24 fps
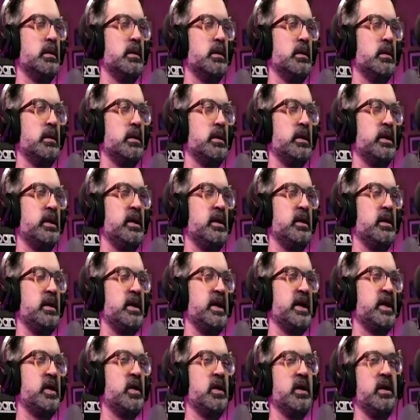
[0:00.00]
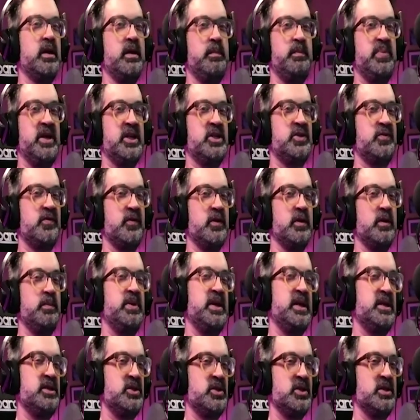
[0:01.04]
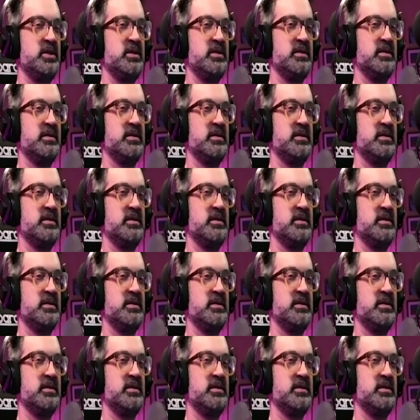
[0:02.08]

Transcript: I, I call it a pitch for a pitch.